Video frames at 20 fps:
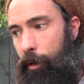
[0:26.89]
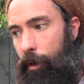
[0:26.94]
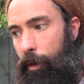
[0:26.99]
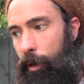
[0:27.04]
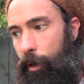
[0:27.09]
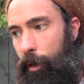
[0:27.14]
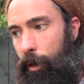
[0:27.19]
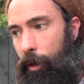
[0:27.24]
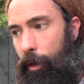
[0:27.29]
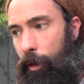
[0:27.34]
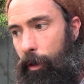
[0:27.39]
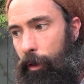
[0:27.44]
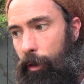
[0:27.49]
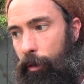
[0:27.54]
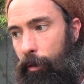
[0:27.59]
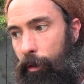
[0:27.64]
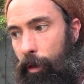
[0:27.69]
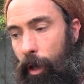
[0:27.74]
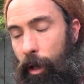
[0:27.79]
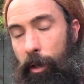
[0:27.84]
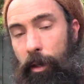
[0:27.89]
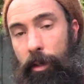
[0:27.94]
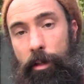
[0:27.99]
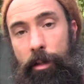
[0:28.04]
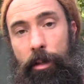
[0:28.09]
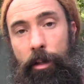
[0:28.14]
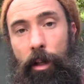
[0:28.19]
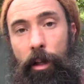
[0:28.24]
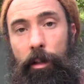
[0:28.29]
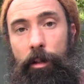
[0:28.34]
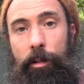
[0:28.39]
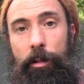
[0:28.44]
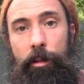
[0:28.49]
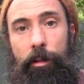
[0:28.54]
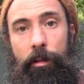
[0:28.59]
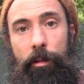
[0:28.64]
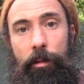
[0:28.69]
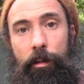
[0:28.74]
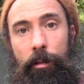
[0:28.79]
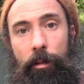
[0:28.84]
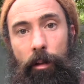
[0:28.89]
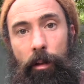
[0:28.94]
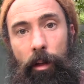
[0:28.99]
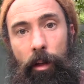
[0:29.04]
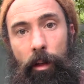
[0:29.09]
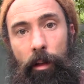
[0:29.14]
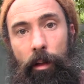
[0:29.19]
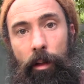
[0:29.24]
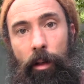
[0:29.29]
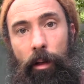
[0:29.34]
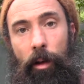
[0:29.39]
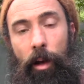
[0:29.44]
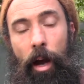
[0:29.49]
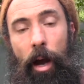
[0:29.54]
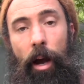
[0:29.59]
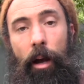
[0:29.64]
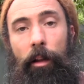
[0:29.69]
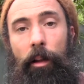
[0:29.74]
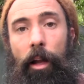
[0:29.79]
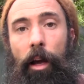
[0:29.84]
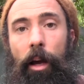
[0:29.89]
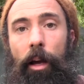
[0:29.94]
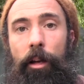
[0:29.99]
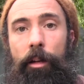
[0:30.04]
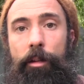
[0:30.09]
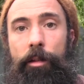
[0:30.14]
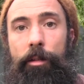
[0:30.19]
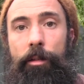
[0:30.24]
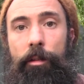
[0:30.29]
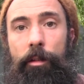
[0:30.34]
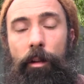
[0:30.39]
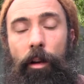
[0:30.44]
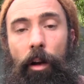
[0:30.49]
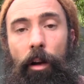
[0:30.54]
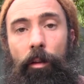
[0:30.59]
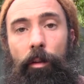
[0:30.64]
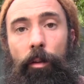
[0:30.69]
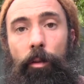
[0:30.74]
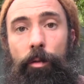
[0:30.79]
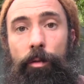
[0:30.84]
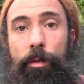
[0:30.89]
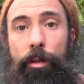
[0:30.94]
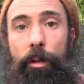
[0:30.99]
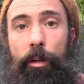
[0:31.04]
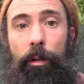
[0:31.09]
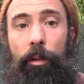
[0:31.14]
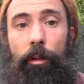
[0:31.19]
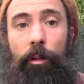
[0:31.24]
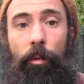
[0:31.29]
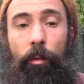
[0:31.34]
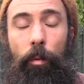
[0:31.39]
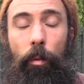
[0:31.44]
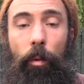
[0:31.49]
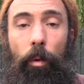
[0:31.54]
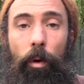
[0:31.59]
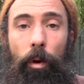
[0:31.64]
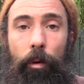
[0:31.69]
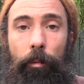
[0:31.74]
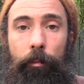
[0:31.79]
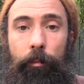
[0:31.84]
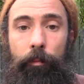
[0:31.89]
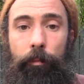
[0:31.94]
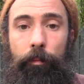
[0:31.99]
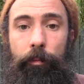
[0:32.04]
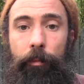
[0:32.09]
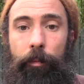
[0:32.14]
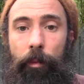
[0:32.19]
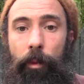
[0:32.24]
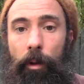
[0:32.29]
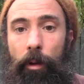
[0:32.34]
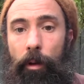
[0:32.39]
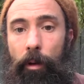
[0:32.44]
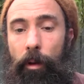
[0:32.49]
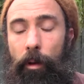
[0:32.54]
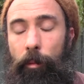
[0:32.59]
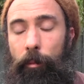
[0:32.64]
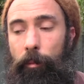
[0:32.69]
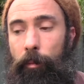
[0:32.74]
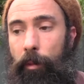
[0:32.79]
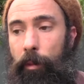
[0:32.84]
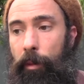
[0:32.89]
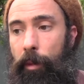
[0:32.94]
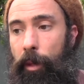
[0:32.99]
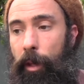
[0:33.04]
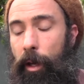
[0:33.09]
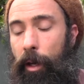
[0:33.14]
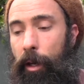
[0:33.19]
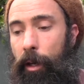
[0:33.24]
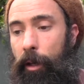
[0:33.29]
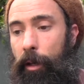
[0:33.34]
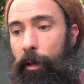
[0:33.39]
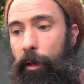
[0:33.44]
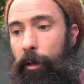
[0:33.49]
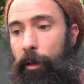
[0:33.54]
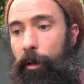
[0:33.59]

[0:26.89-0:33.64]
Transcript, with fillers: the United States and their allies losing the war. Um, they